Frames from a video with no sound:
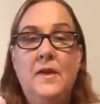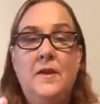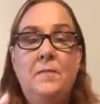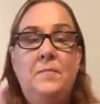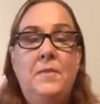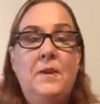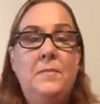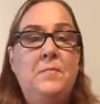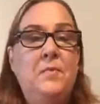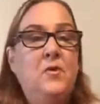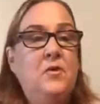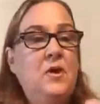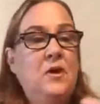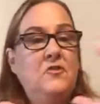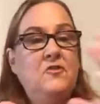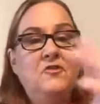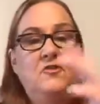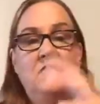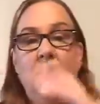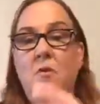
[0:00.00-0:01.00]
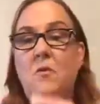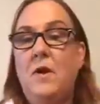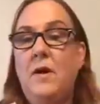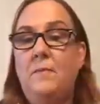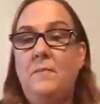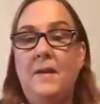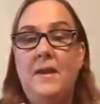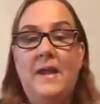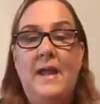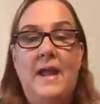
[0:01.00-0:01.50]
People can show
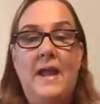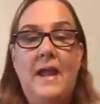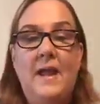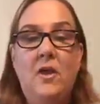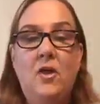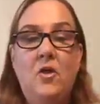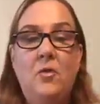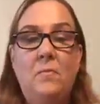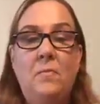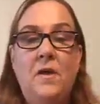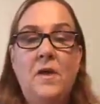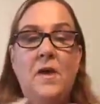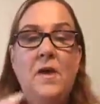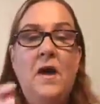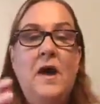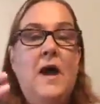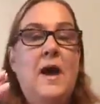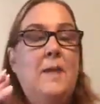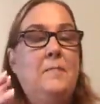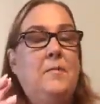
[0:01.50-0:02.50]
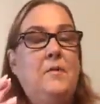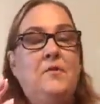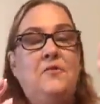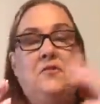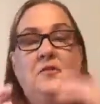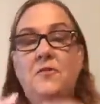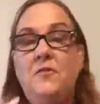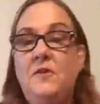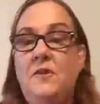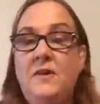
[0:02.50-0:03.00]
up and help.
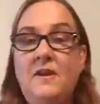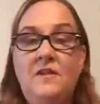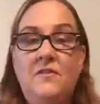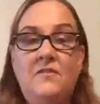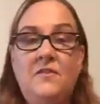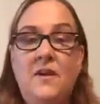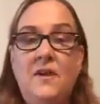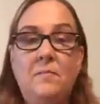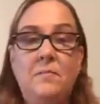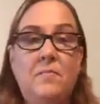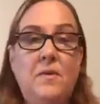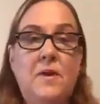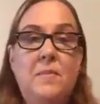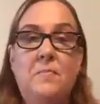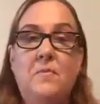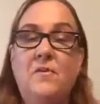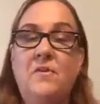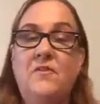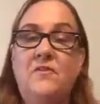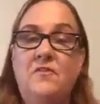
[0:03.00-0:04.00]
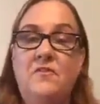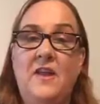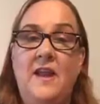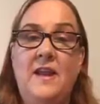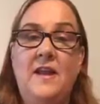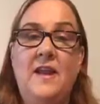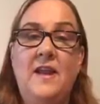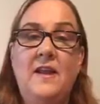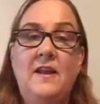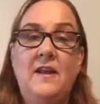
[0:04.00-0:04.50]
Opportunities can be
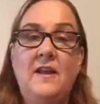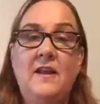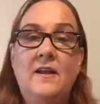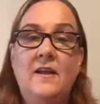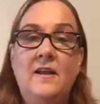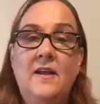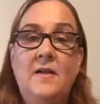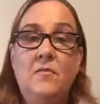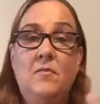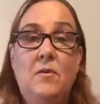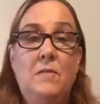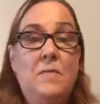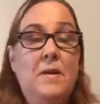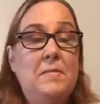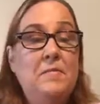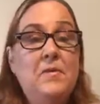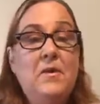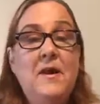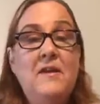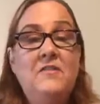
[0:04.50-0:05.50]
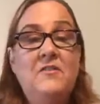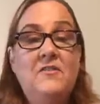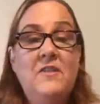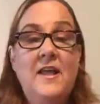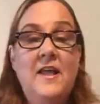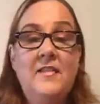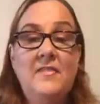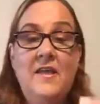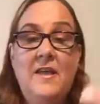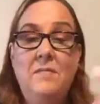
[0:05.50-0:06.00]
presented. Remember, I
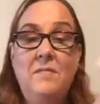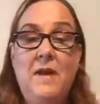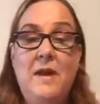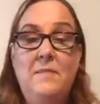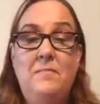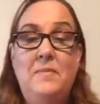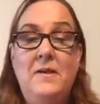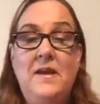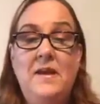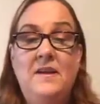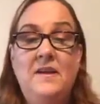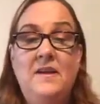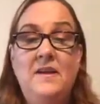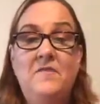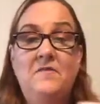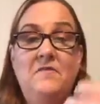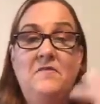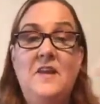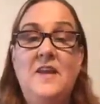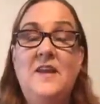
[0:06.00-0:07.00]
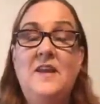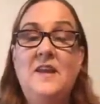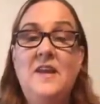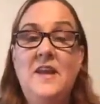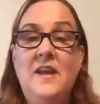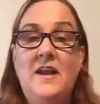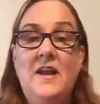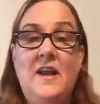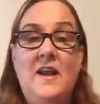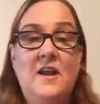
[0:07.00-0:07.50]
said they might be
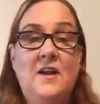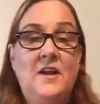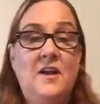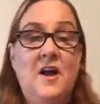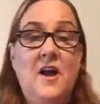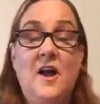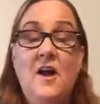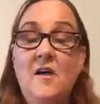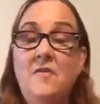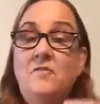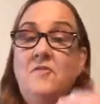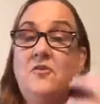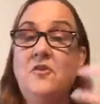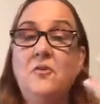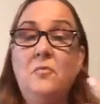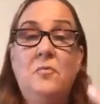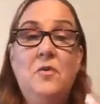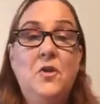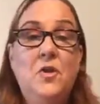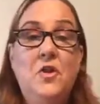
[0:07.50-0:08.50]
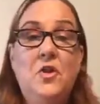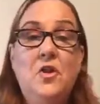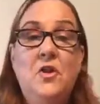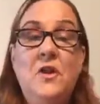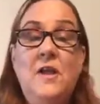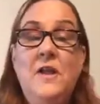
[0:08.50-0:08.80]
inconvenient, uncomfortable,